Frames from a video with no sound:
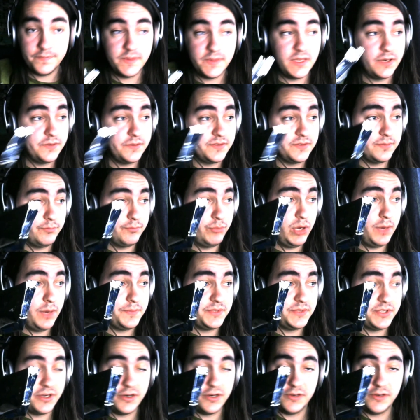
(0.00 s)
Here's some Pop
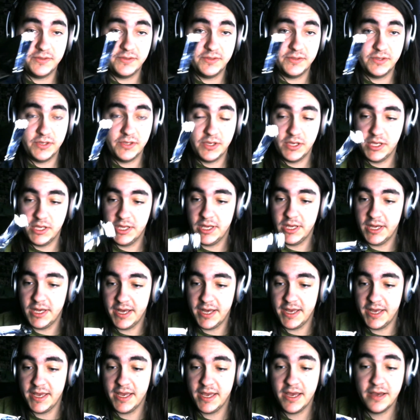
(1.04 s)
Tarts.
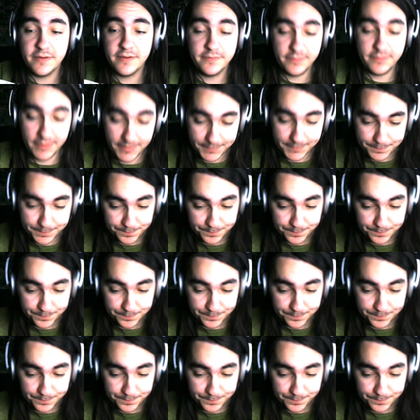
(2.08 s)
I have,